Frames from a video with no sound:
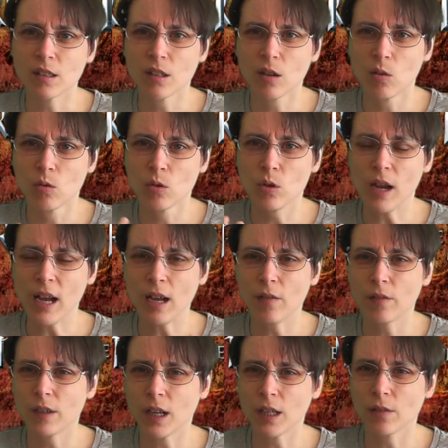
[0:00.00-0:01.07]
so you
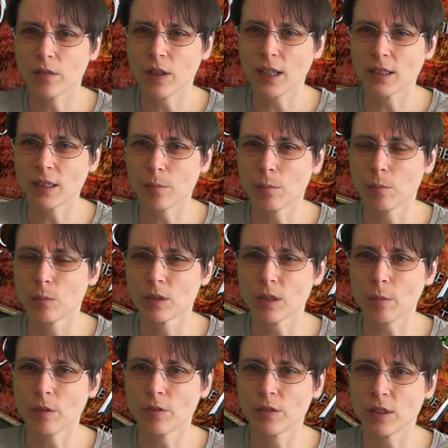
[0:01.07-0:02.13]
have kind of like some
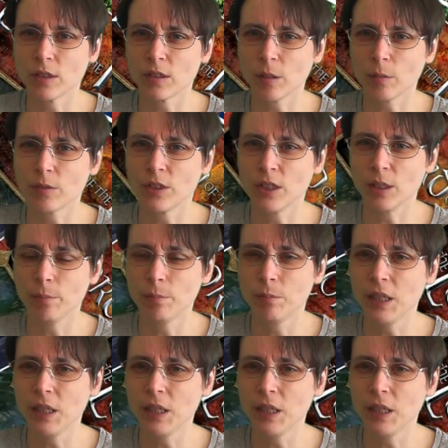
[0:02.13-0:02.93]
of the